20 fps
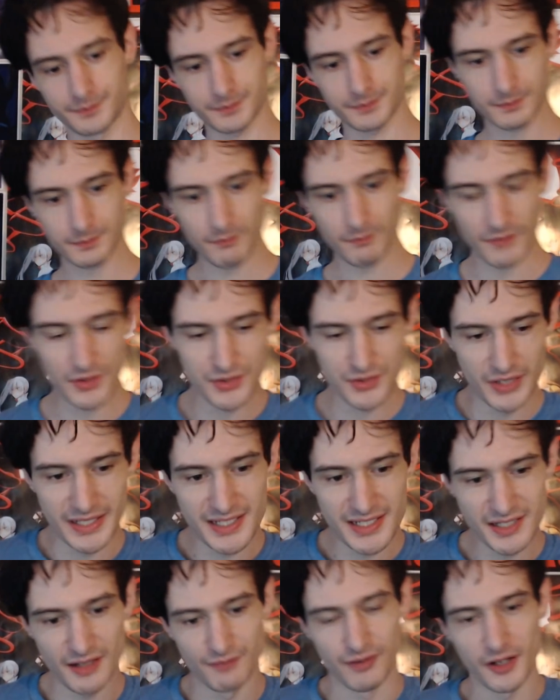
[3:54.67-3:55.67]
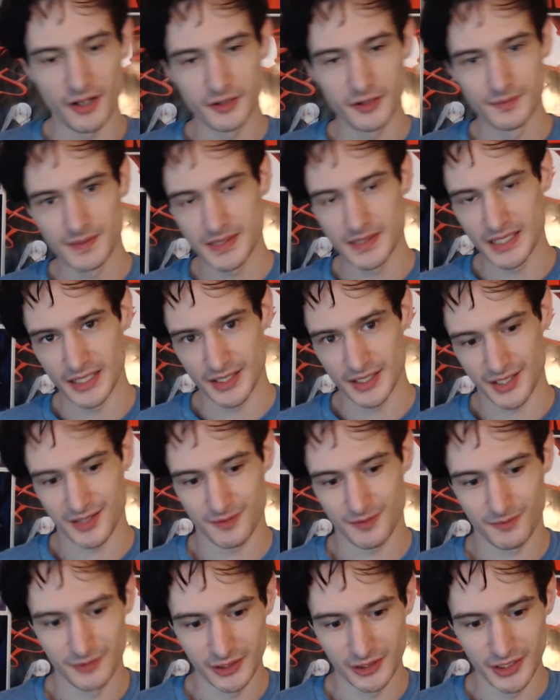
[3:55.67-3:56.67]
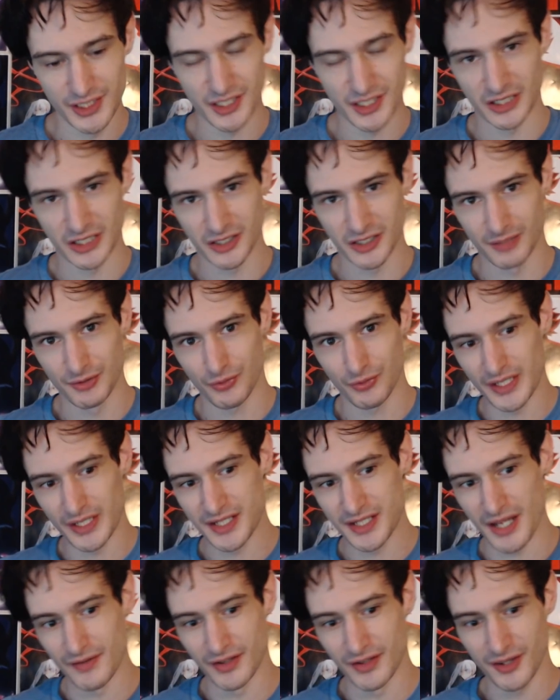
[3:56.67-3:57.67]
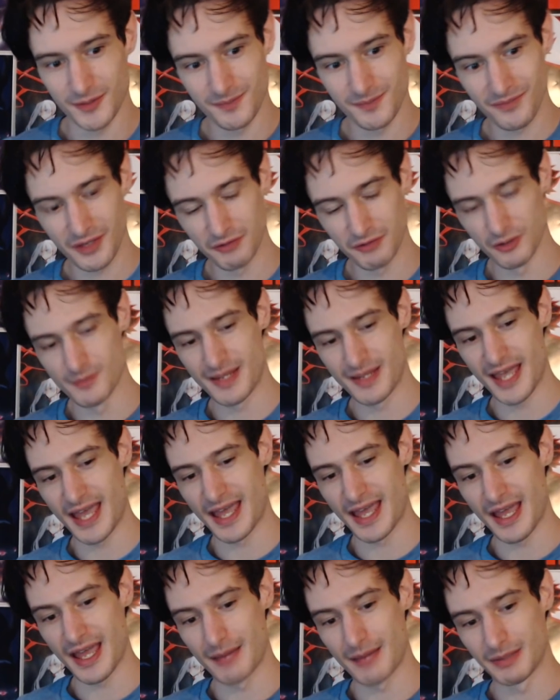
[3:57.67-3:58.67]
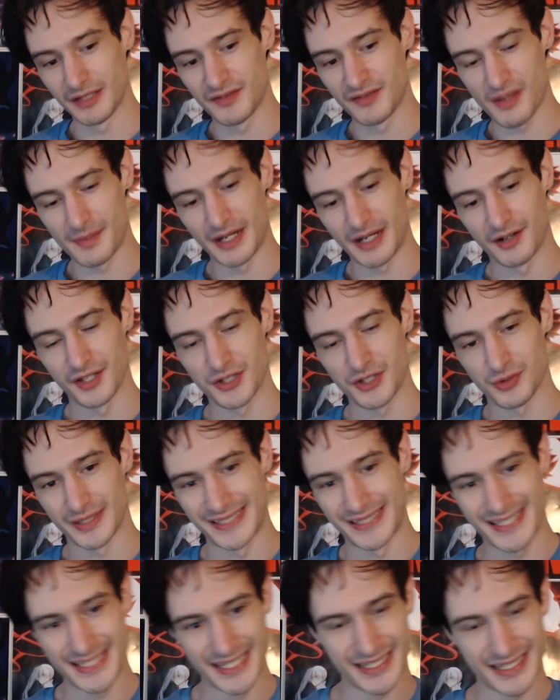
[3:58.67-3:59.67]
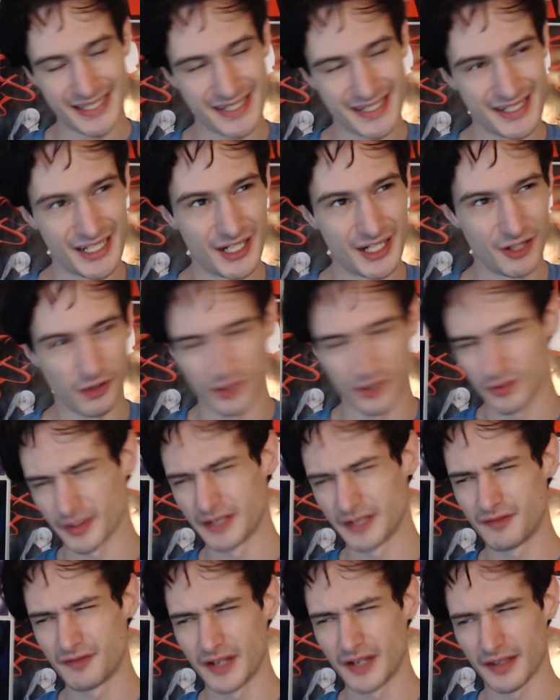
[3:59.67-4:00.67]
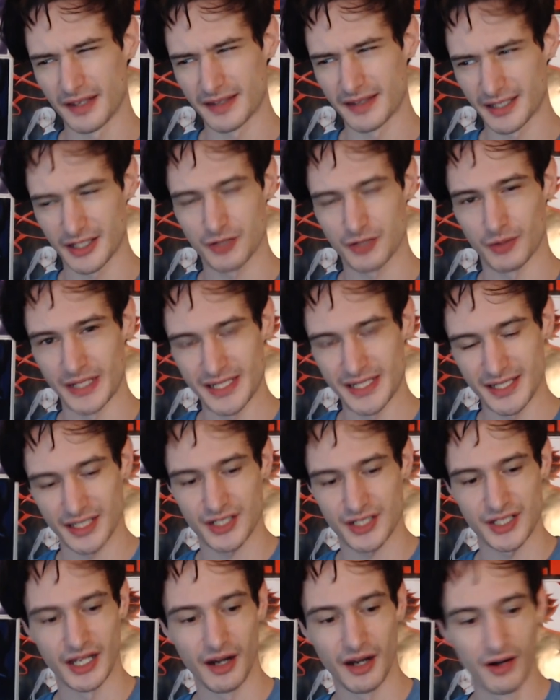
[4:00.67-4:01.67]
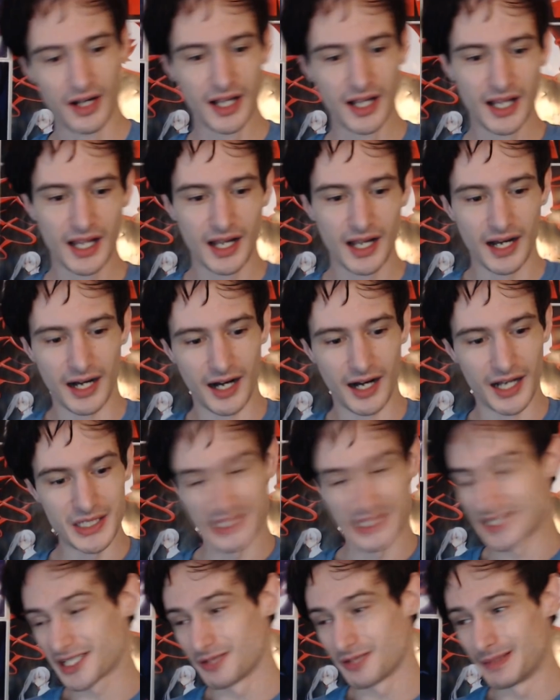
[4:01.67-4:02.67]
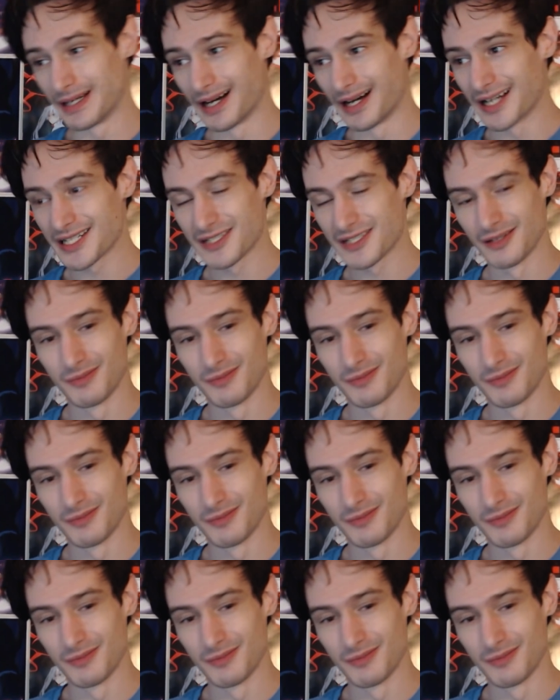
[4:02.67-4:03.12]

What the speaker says: So that's it, Volume 6, released on October 27th. RWBY AA, I believe, coming out on the 26th, or 25th, I think the 26th, though. So that's going to be awesome.